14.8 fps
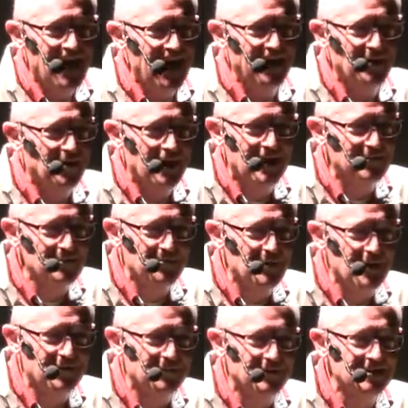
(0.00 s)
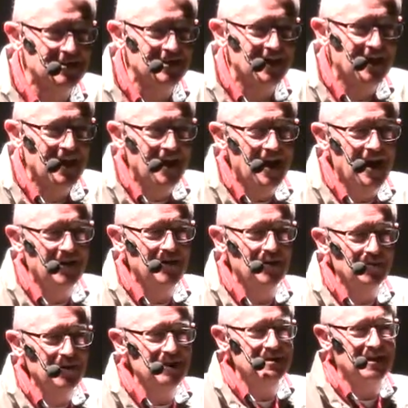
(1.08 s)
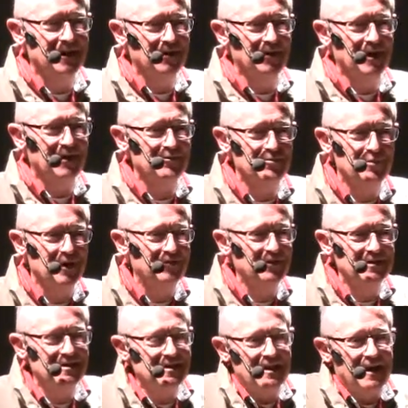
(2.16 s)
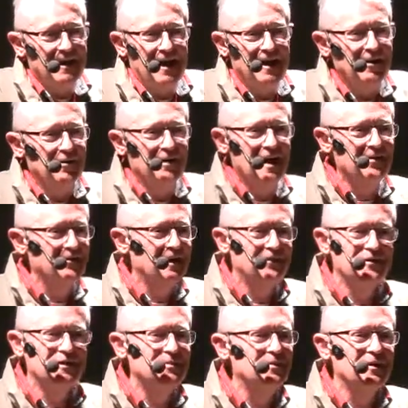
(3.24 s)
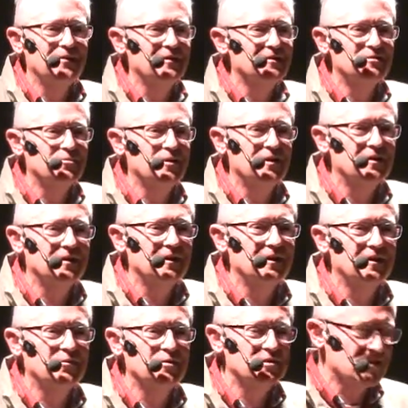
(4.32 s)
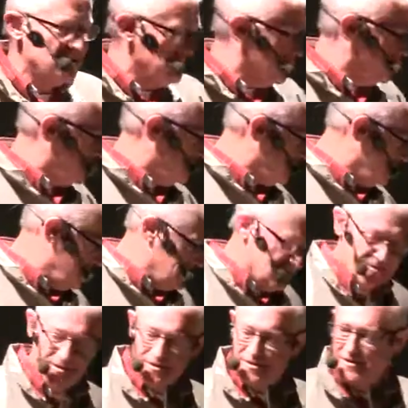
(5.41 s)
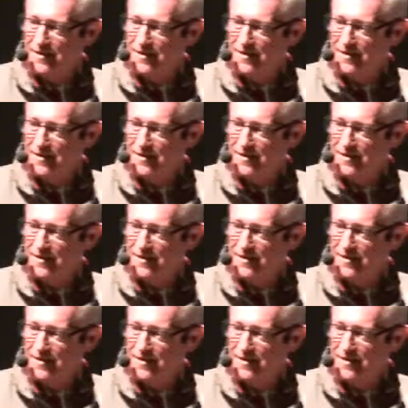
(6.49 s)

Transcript: I don't have a preference. And the reason I don't have a preference is I, I don't have enough experience with, uh, with skews. Just a question.